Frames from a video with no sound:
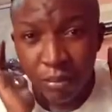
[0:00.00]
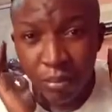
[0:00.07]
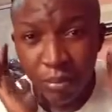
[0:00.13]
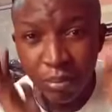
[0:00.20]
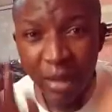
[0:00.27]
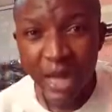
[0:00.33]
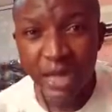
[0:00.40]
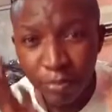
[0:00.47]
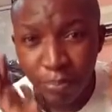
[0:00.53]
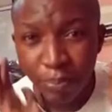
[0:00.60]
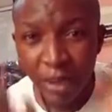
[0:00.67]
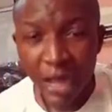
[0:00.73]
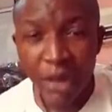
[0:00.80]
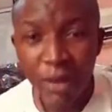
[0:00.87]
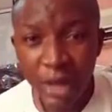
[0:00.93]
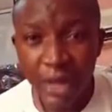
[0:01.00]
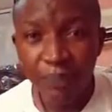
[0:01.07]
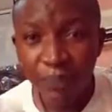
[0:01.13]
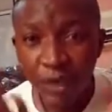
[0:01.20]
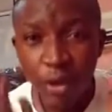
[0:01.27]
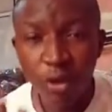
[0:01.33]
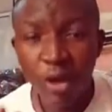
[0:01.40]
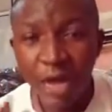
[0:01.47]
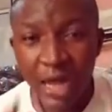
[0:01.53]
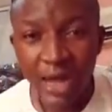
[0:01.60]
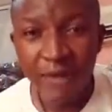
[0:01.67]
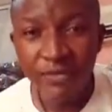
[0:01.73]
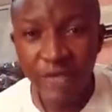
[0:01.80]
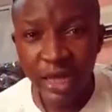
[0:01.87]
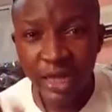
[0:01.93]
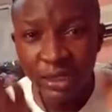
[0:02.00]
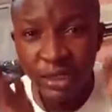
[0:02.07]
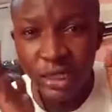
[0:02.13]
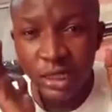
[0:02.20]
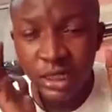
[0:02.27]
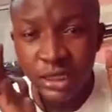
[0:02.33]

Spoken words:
manpower. They don't have that